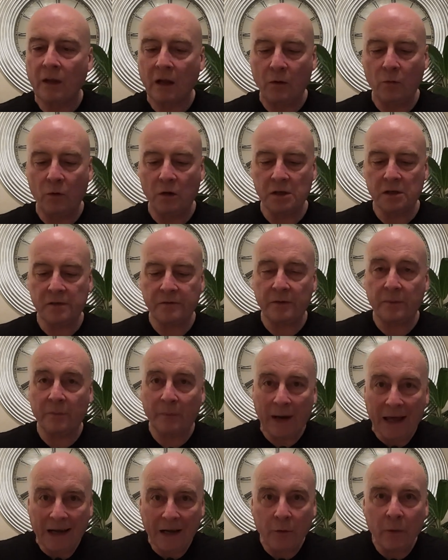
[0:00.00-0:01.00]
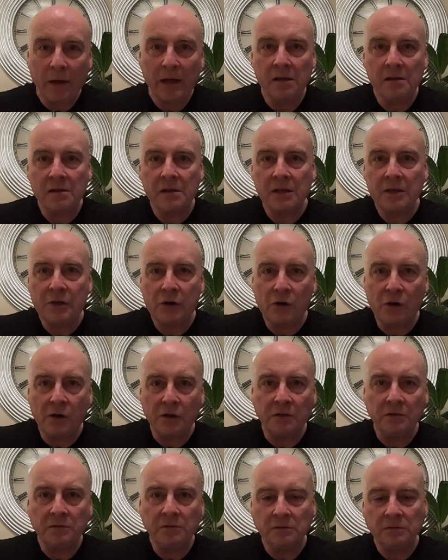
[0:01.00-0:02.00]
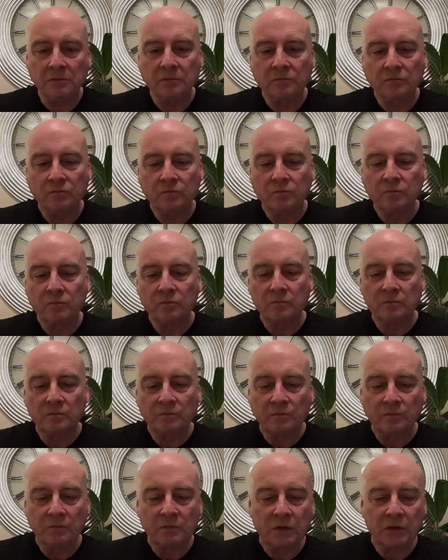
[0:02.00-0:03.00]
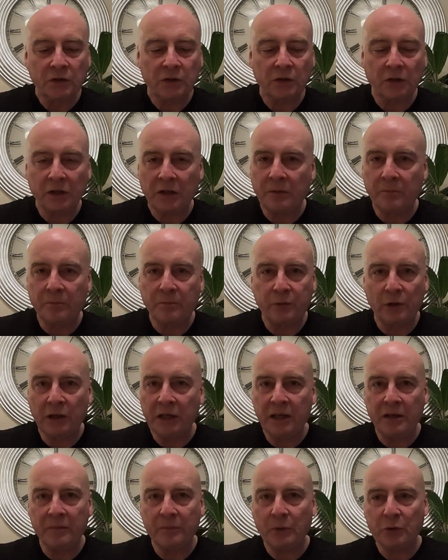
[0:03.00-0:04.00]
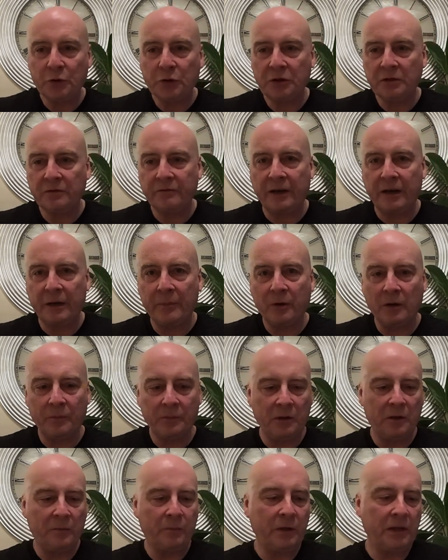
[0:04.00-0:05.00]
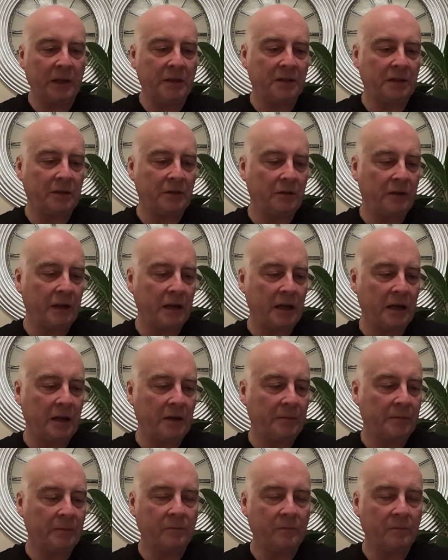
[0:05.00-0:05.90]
was from Blackwell's in Norton. Solid, brilliant butchers, very popular place, I know they are.